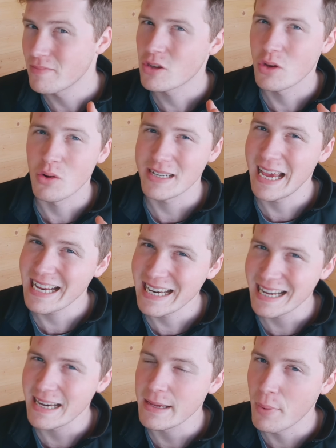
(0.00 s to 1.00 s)
So not
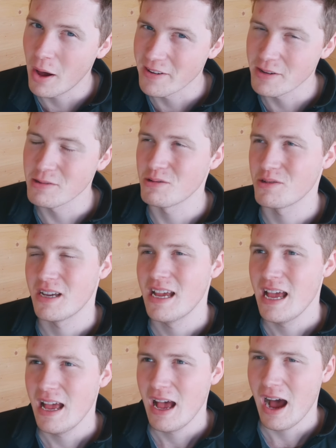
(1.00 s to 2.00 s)
technically Baikals.
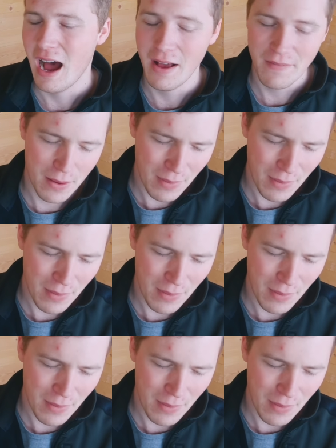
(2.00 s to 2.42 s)
They're